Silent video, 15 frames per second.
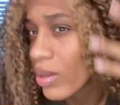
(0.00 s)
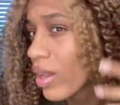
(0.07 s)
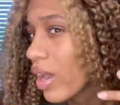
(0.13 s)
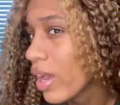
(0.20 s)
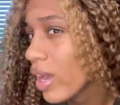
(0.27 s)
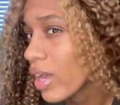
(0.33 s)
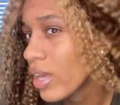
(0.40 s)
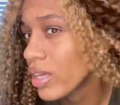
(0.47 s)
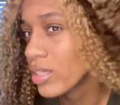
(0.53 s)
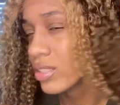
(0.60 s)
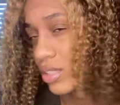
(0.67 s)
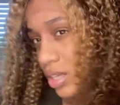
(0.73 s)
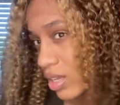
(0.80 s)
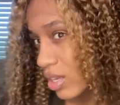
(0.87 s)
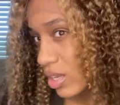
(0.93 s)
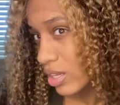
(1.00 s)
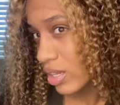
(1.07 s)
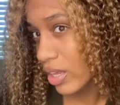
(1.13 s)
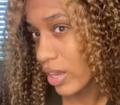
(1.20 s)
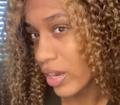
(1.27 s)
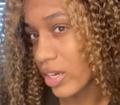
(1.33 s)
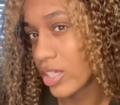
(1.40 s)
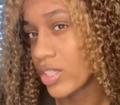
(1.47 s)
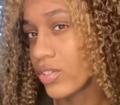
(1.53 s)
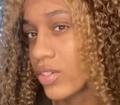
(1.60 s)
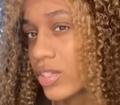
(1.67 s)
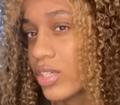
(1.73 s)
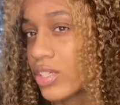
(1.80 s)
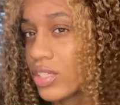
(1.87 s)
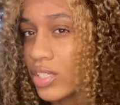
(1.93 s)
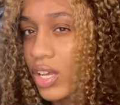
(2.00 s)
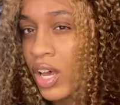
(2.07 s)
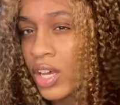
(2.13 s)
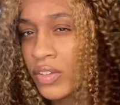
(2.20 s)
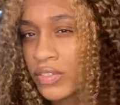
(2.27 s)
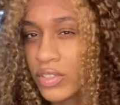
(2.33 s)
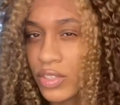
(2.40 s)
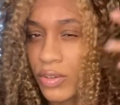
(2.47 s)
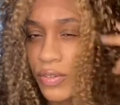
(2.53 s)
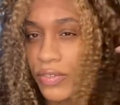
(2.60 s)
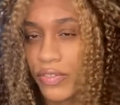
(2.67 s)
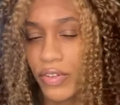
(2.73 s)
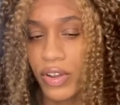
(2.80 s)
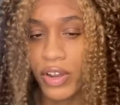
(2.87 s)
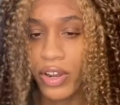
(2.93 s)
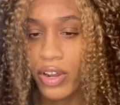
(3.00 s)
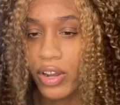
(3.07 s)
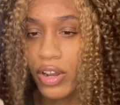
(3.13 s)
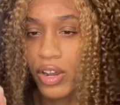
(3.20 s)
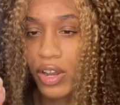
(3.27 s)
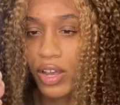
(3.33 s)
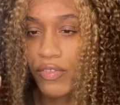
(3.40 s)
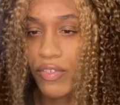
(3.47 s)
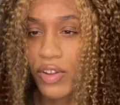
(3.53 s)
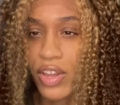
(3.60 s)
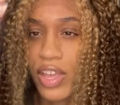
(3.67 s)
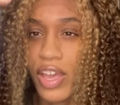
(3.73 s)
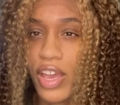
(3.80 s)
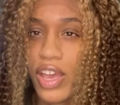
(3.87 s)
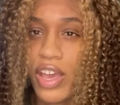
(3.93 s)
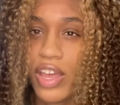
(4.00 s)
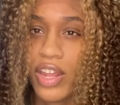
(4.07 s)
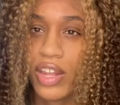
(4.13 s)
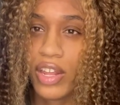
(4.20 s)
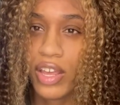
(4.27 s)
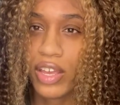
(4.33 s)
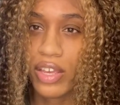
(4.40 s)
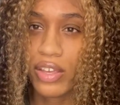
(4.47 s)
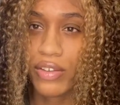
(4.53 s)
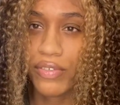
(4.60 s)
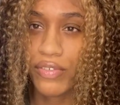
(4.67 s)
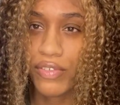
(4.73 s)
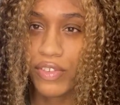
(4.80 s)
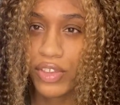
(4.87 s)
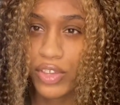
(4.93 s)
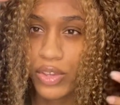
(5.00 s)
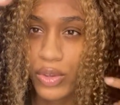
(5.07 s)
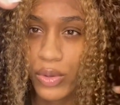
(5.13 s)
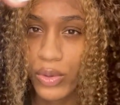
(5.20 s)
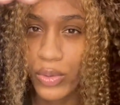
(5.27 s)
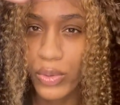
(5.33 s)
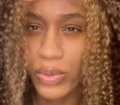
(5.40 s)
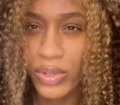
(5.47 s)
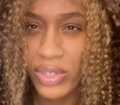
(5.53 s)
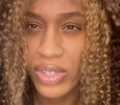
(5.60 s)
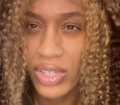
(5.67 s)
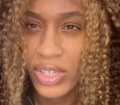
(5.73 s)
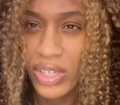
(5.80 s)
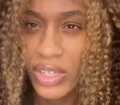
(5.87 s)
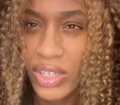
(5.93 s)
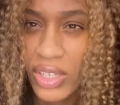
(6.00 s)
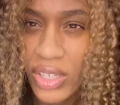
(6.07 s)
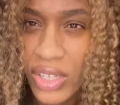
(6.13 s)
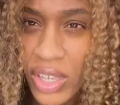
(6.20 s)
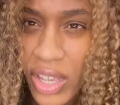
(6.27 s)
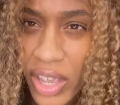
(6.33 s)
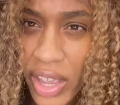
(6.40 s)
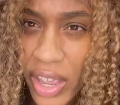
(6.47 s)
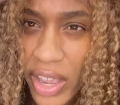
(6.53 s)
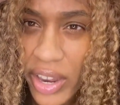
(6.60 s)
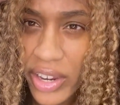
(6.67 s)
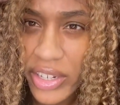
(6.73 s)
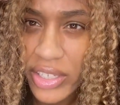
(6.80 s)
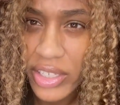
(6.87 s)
guys. The hair is really soft so far. I've only had like a few hairs